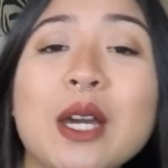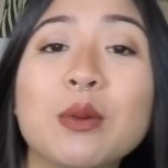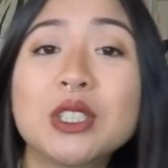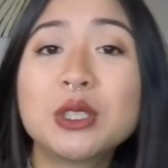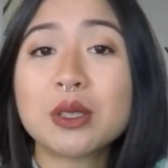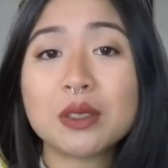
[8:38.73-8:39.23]
I
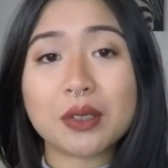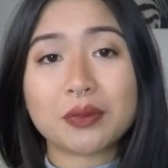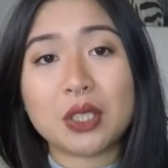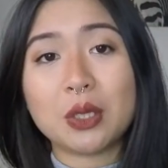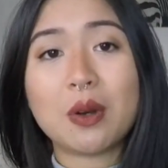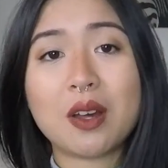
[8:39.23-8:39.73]
will do a
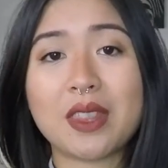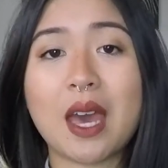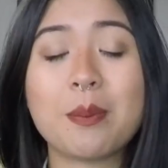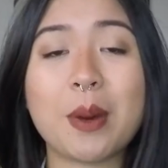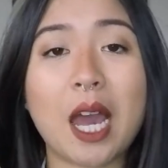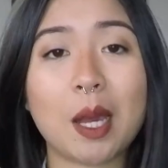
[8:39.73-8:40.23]
review on
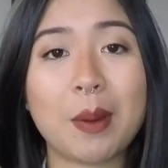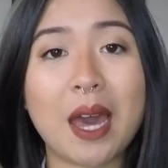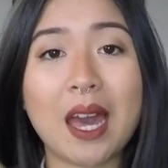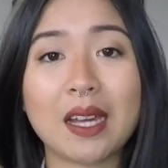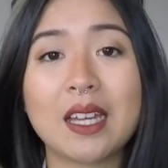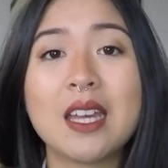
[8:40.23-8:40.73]
that
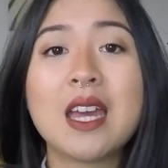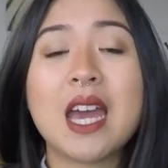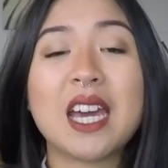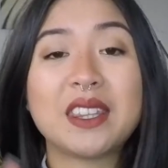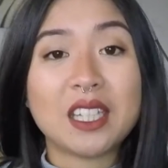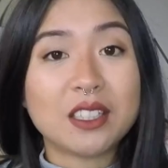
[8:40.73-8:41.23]
backpack
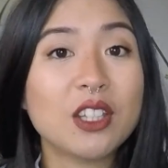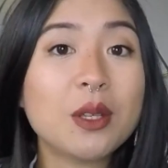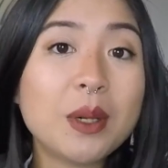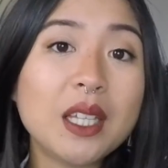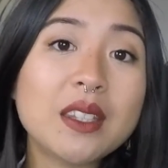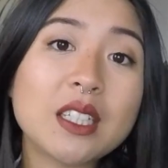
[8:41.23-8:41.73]
at the end of the month.